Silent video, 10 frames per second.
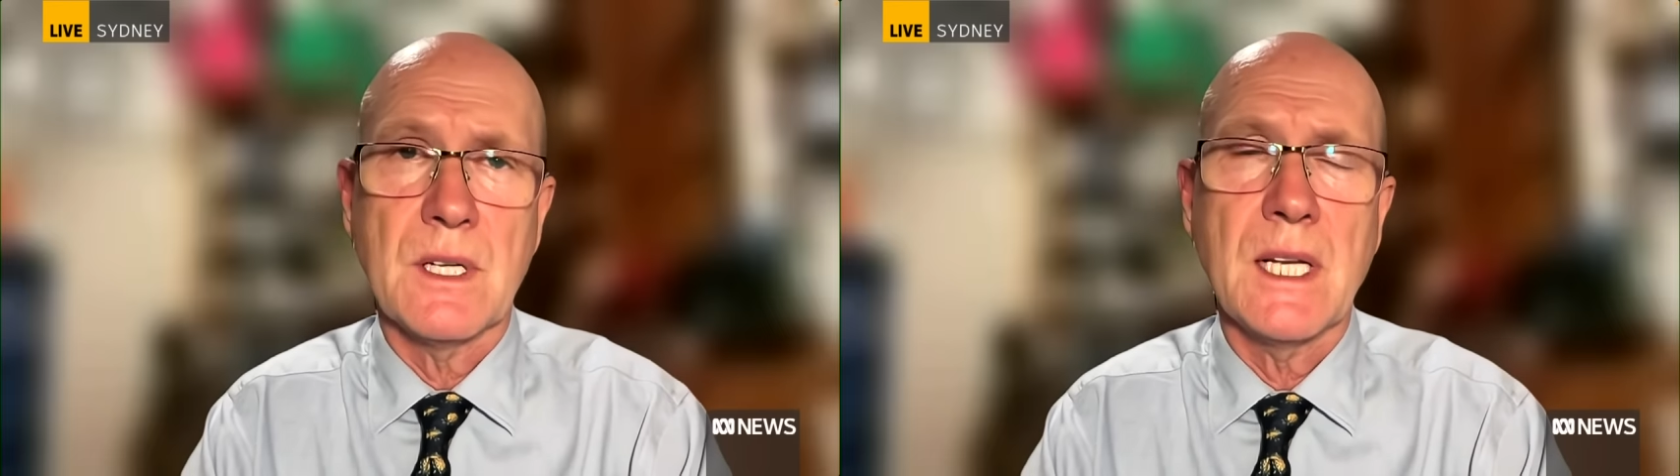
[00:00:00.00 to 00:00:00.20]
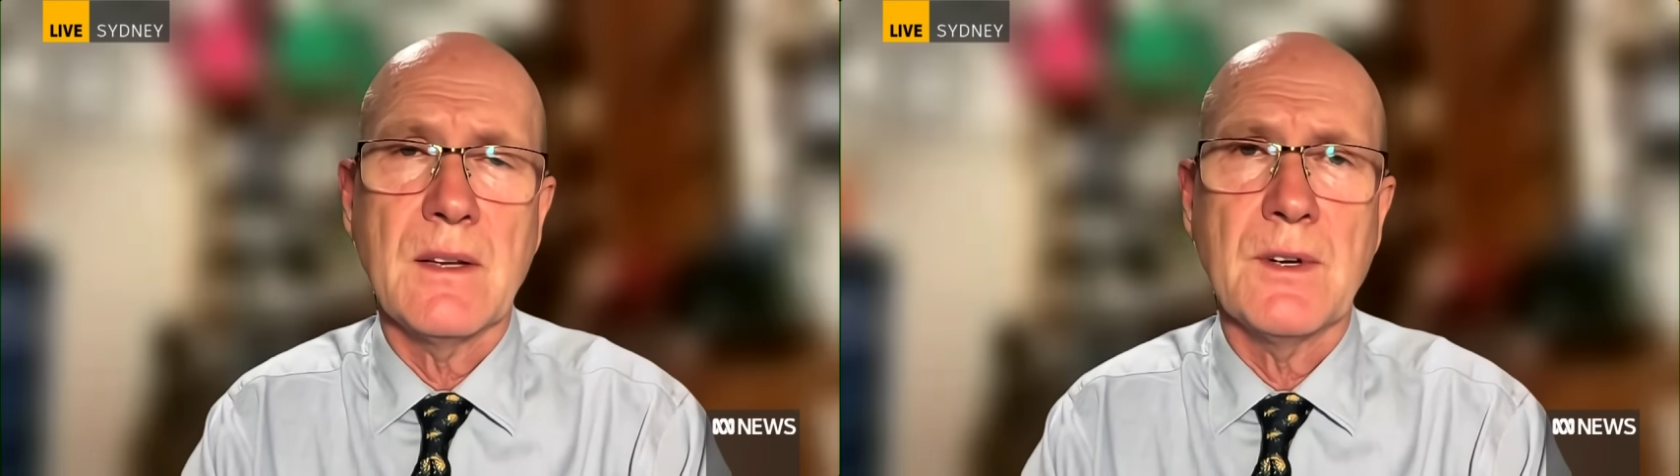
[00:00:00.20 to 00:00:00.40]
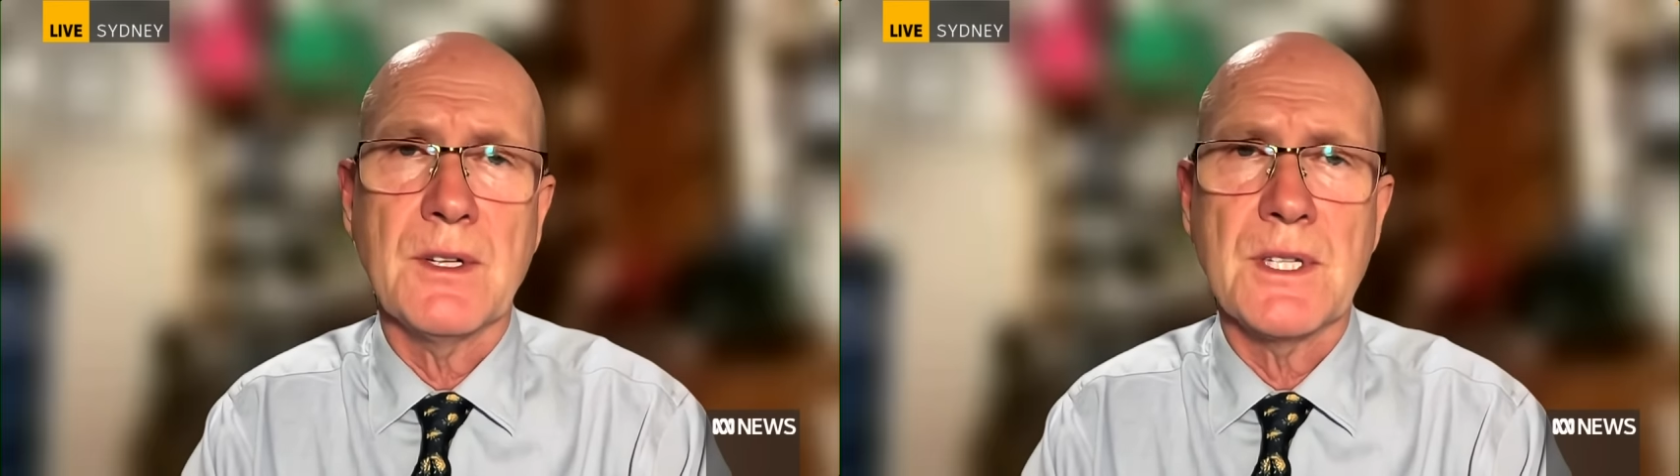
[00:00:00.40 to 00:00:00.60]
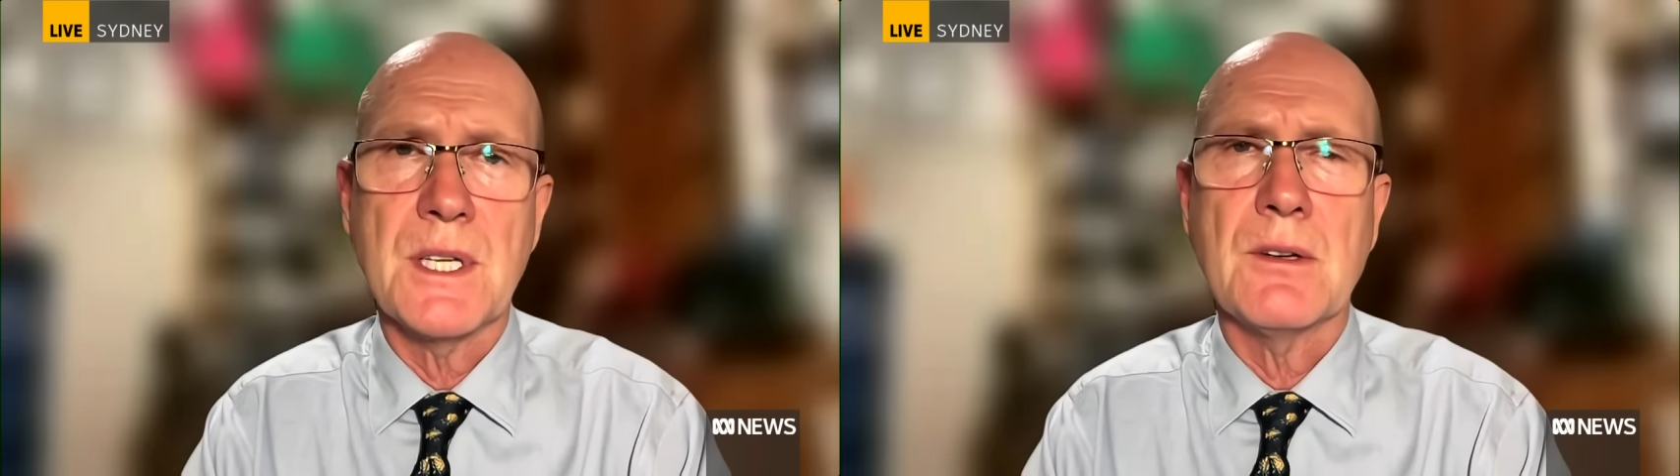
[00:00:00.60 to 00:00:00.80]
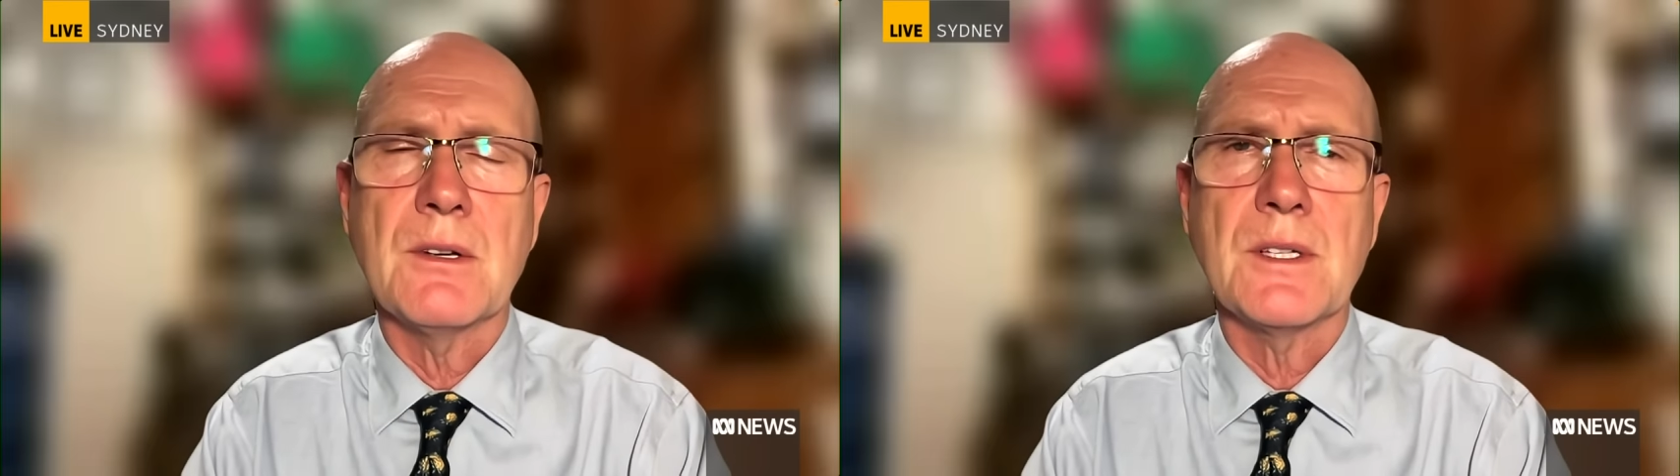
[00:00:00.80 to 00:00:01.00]
clearly very
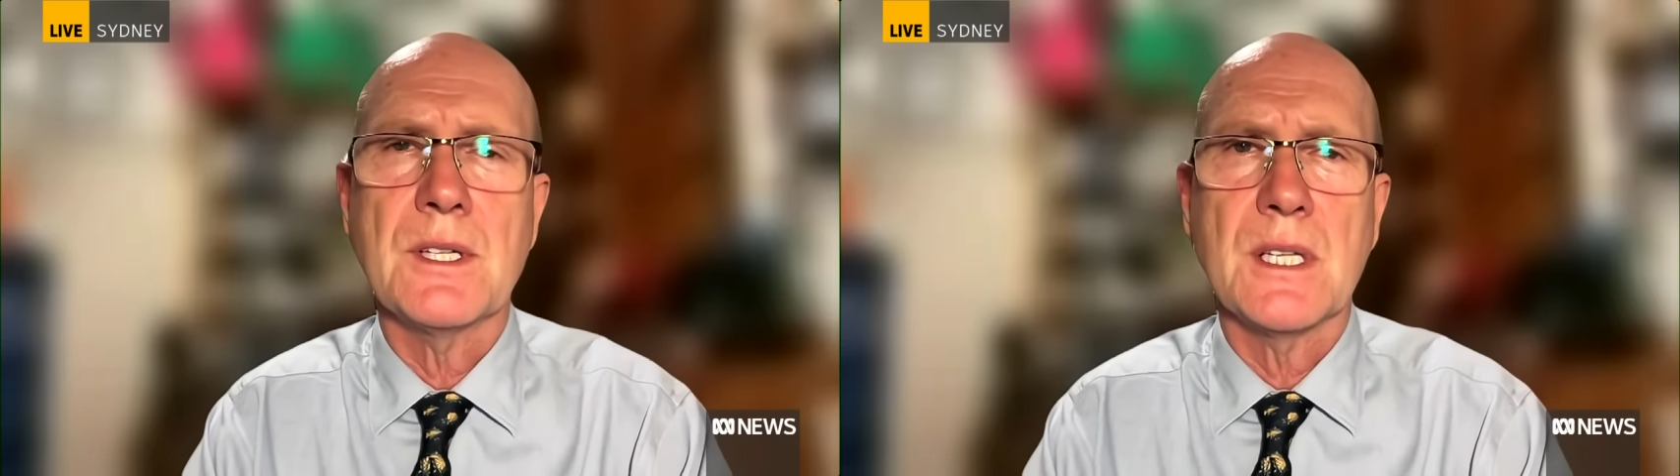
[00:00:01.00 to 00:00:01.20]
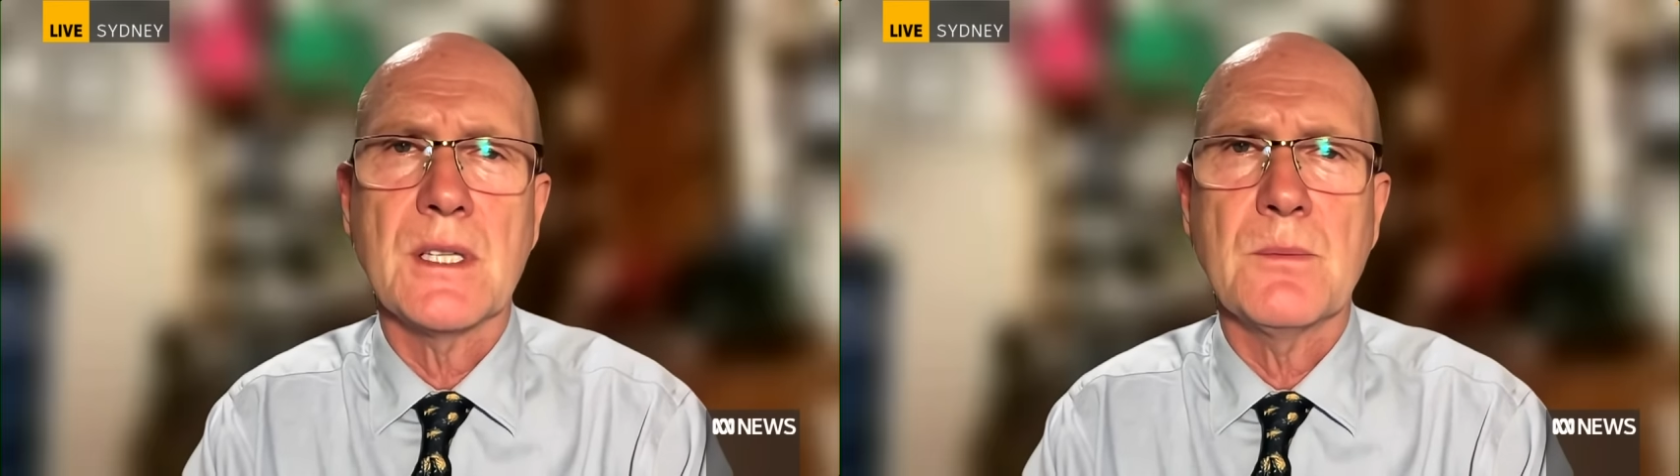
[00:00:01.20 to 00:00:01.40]
serious and it's